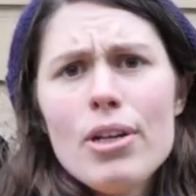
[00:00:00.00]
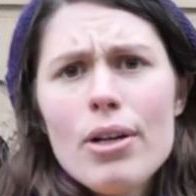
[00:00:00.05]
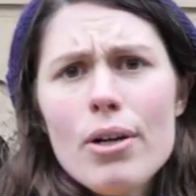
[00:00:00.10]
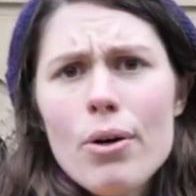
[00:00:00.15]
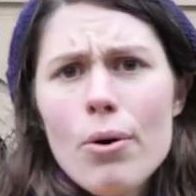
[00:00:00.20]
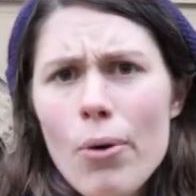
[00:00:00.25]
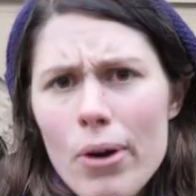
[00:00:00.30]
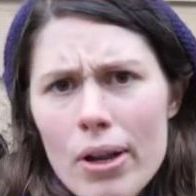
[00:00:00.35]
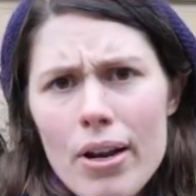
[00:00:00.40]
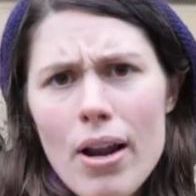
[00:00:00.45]
are
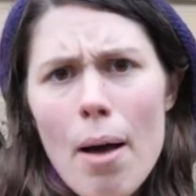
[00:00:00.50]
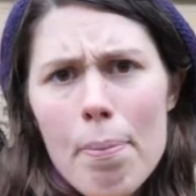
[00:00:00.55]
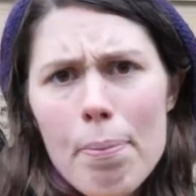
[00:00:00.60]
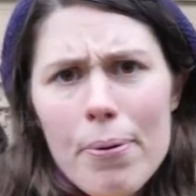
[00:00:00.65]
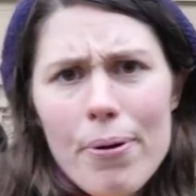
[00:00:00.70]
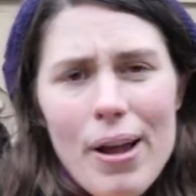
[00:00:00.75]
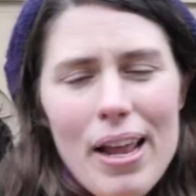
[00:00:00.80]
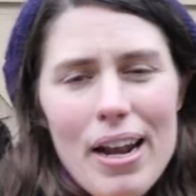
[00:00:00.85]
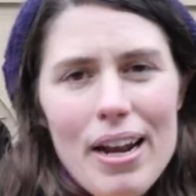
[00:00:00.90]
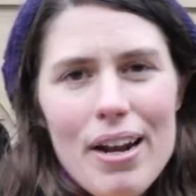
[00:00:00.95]

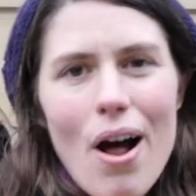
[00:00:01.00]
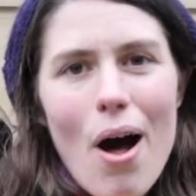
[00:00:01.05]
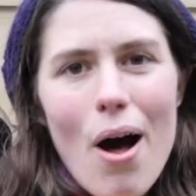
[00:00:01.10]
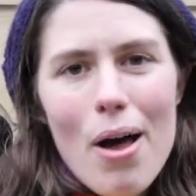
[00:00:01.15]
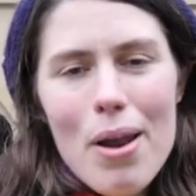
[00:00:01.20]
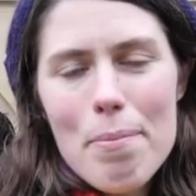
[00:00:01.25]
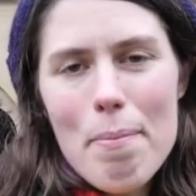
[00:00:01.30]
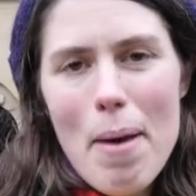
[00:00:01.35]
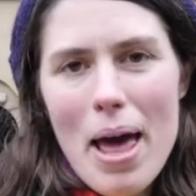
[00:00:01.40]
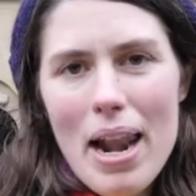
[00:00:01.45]
coin-operated
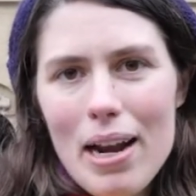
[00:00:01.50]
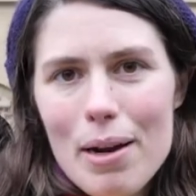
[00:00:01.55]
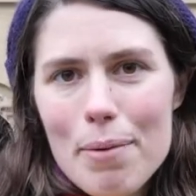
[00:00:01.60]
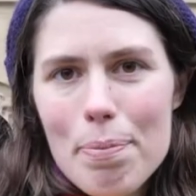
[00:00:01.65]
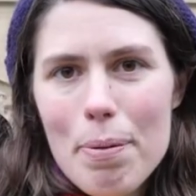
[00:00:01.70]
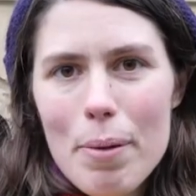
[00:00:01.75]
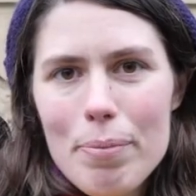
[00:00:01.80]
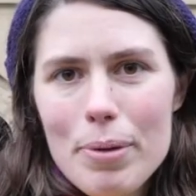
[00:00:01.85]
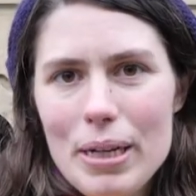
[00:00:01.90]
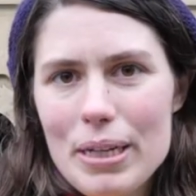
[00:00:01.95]
automatic
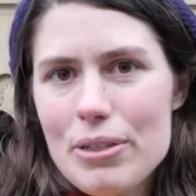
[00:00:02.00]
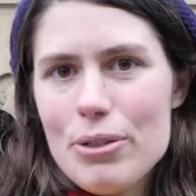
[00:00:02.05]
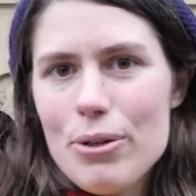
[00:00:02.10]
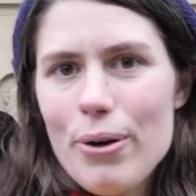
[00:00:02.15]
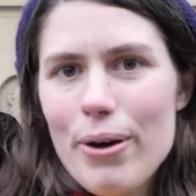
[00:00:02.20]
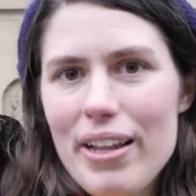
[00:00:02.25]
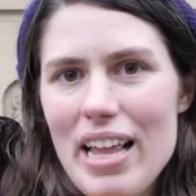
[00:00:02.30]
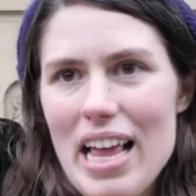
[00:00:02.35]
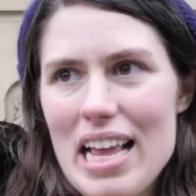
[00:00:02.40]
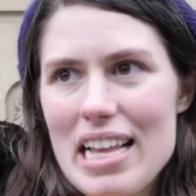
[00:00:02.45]
public
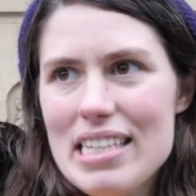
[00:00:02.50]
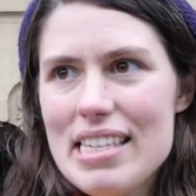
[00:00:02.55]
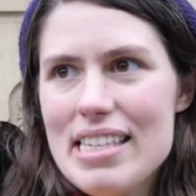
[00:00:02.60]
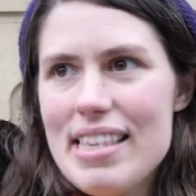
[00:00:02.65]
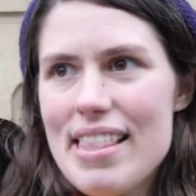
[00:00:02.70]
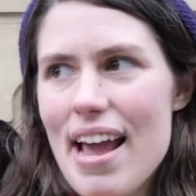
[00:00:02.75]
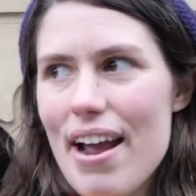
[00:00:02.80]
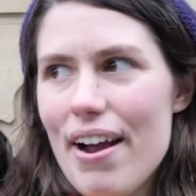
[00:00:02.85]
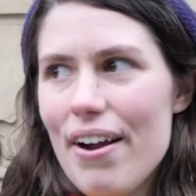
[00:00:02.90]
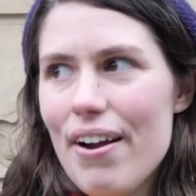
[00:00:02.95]
toilets.
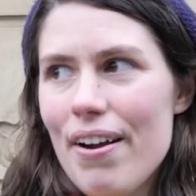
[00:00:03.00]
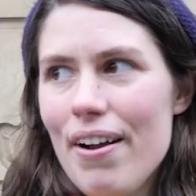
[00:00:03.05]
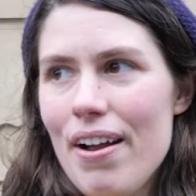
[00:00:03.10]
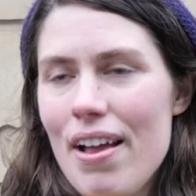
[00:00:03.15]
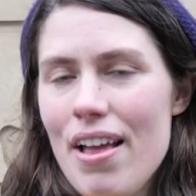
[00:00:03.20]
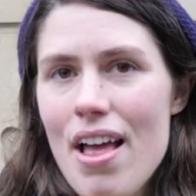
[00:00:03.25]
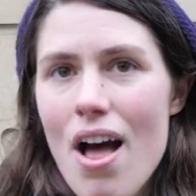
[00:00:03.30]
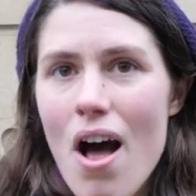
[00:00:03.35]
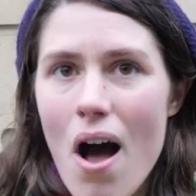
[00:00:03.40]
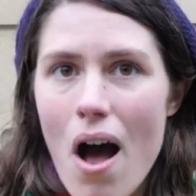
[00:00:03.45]
They're
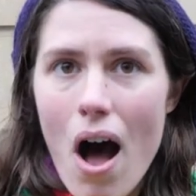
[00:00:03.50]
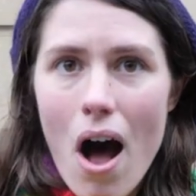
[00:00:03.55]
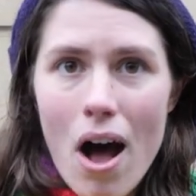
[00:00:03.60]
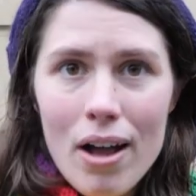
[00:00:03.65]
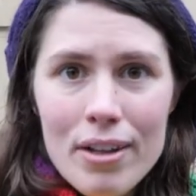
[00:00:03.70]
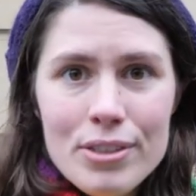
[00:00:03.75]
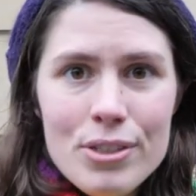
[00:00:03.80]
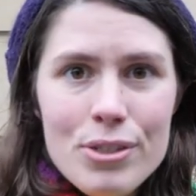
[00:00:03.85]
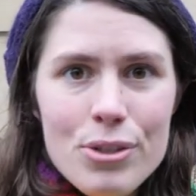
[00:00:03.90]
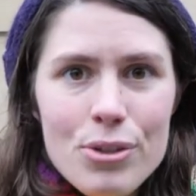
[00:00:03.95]

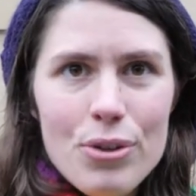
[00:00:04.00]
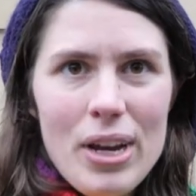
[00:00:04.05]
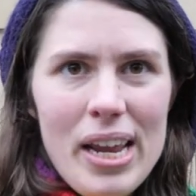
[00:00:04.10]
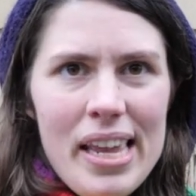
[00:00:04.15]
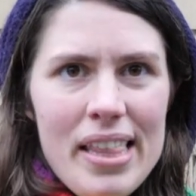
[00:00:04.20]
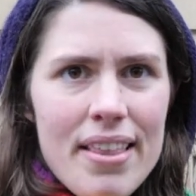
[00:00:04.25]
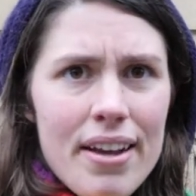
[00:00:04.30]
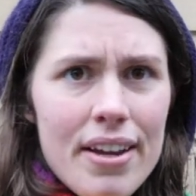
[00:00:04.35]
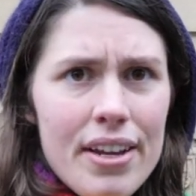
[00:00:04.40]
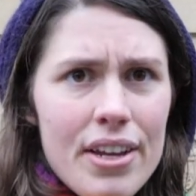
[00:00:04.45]
on the
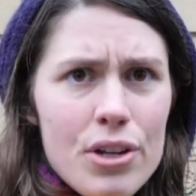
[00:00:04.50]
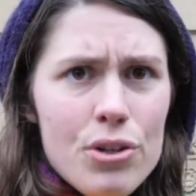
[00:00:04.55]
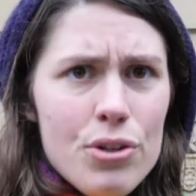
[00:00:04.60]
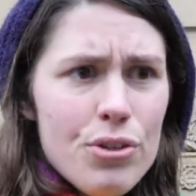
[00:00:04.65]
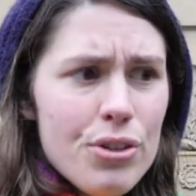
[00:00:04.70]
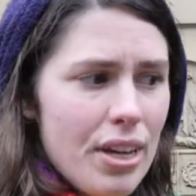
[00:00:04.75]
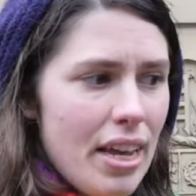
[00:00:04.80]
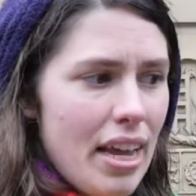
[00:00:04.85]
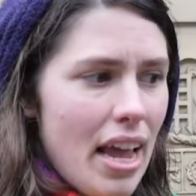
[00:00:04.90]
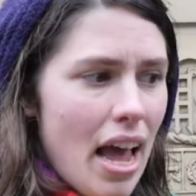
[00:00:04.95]
street. They're
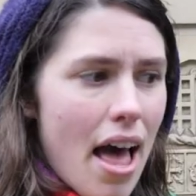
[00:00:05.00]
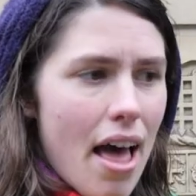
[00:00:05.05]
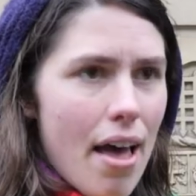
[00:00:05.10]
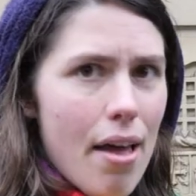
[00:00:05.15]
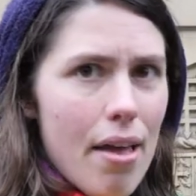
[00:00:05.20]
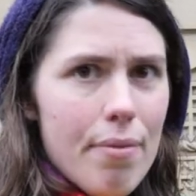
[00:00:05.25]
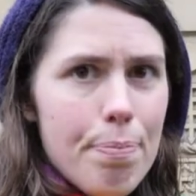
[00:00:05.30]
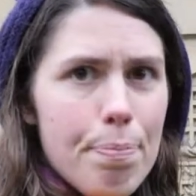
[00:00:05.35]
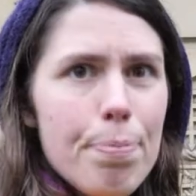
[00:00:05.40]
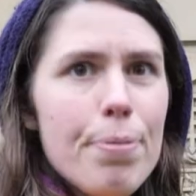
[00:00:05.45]
usually
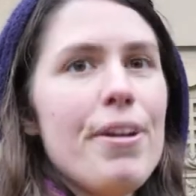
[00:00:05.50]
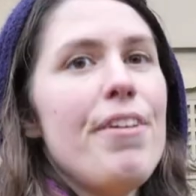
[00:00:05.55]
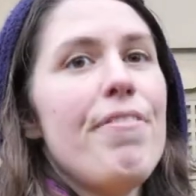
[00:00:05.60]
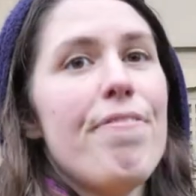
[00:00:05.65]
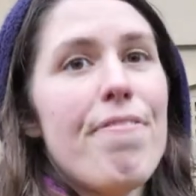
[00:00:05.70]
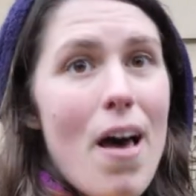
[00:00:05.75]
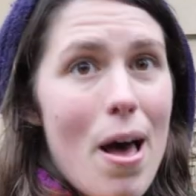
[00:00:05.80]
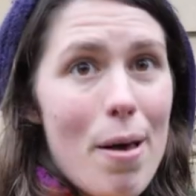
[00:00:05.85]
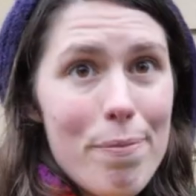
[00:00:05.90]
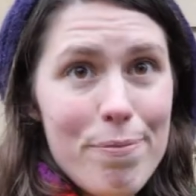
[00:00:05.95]
a
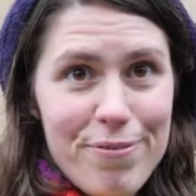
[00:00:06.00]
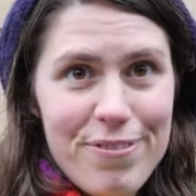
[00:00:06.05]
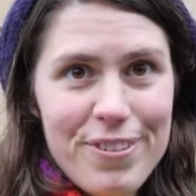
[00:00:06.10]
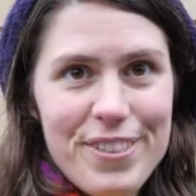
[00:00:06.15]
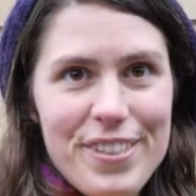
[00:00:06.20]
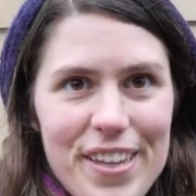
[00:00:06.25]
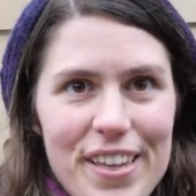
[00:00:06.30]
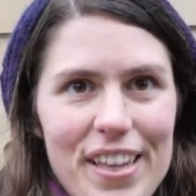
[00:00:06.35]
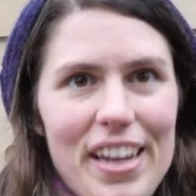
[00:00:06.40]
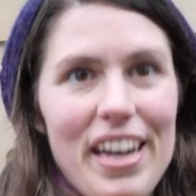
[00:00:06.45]
prefab
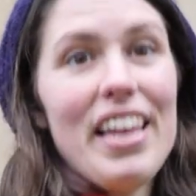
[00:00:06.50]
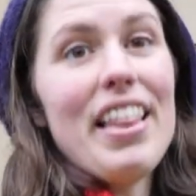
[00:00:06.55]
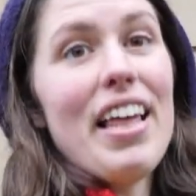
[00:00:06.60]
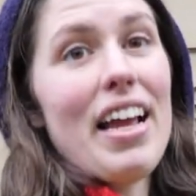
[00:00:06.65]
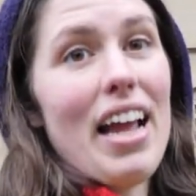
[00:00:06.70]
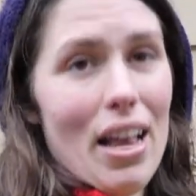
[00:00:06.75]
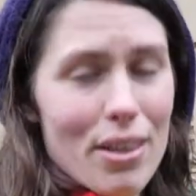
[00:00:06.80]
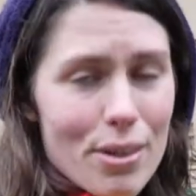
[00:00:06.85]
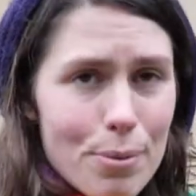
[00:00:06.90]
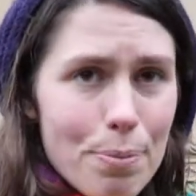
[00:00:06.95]
facility
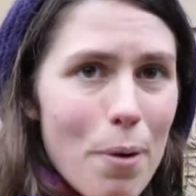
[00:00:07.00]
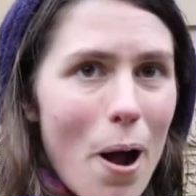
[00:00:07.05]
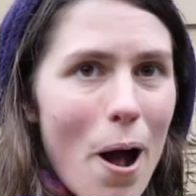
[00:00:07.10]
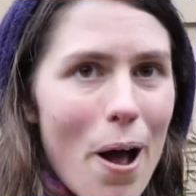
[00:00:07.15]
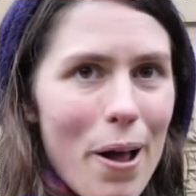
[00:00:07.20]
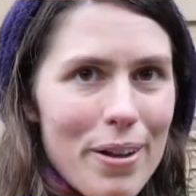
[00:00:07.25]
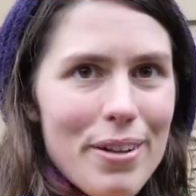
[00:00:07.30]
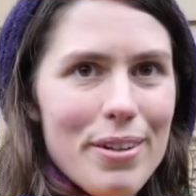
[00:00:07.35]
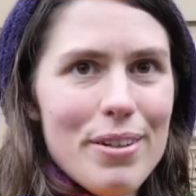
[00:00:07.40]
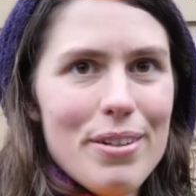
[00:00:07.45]
that gets
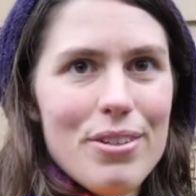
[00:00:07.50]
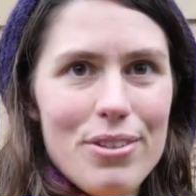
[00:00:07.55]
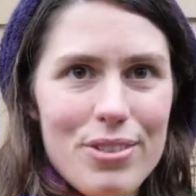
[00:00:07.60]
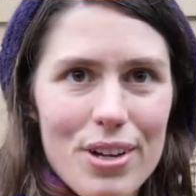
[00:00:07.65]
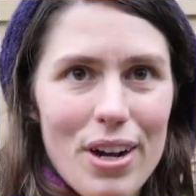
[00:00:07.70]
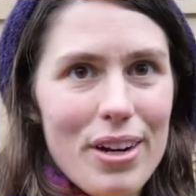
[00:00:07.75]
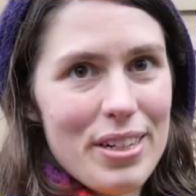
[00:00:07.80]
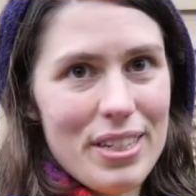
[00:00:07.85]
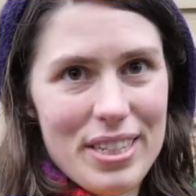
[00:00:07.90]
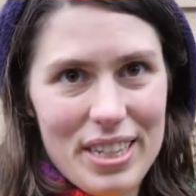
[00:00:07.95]
brought and
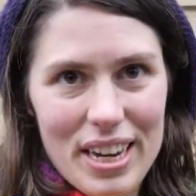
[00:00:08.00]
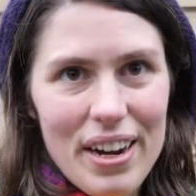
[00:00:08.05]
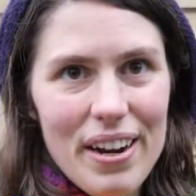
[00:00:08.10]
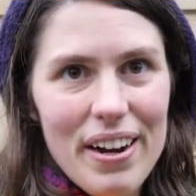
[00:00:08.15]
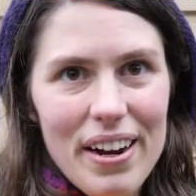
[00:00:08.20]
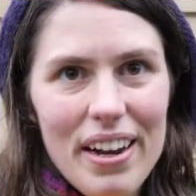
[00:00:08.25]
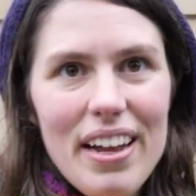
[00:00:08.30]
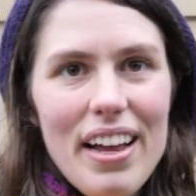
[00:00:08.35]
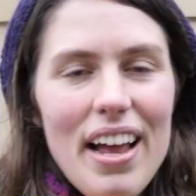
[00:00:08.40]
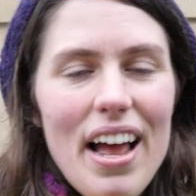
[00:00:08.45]
dumped here.